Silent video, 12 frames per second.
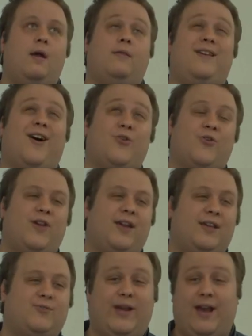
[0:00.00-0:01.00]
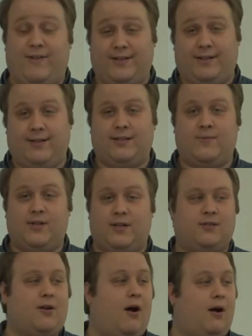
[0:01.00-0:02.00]
The other thing is we have n systems
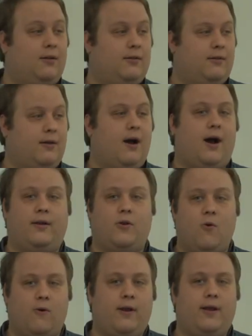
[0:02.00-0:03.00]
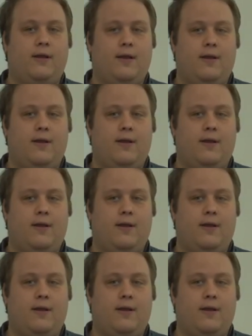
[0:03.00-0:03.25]
installed on Cori.